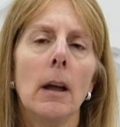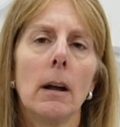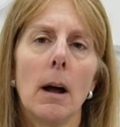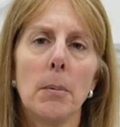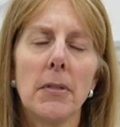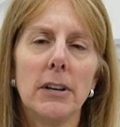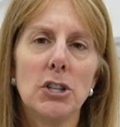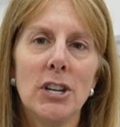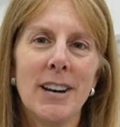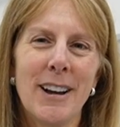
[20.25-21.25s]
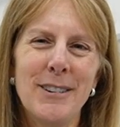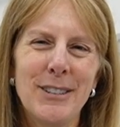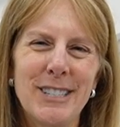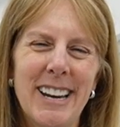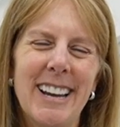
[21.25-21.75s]
A couple things you need to
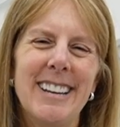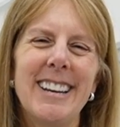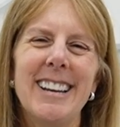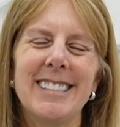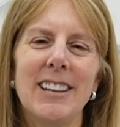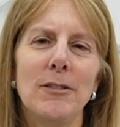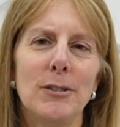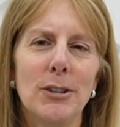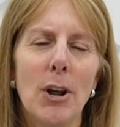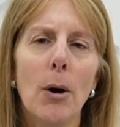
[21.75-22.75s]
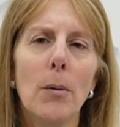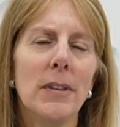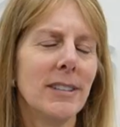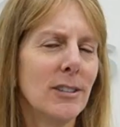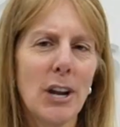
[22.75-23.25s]
understand is that
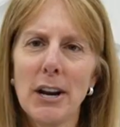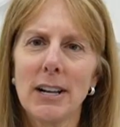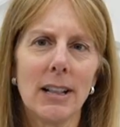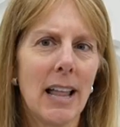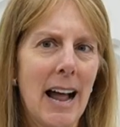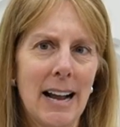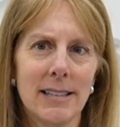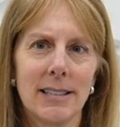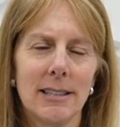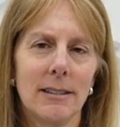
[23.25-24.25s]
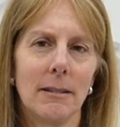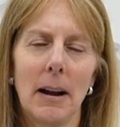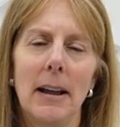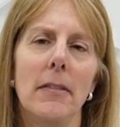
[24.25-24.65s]
this is not a class, okay?